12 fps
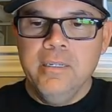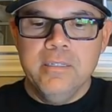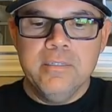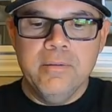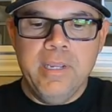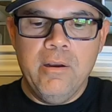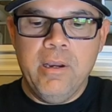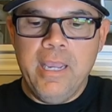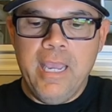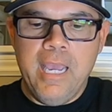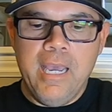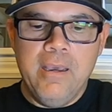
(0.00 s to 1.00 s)
So now I
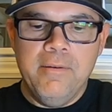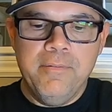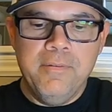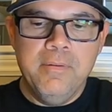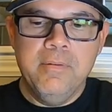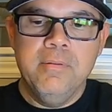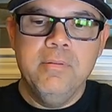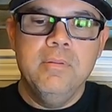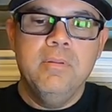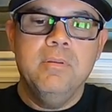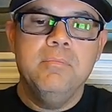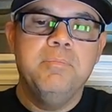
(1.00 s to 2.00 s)
have
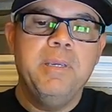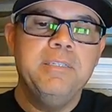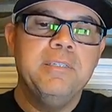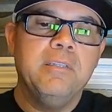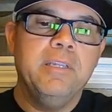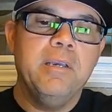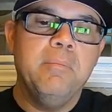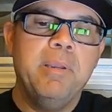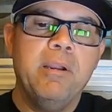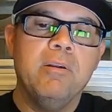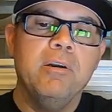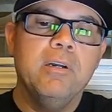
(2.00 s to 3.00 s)
basically a
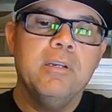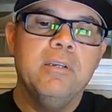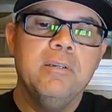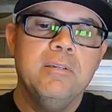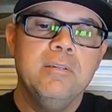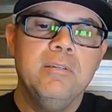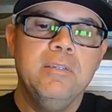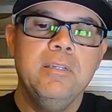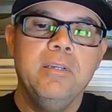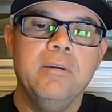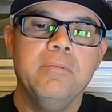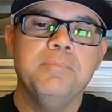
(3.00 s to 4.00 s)
bare hook, you
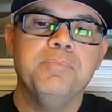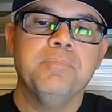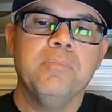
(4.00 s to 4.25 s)
know.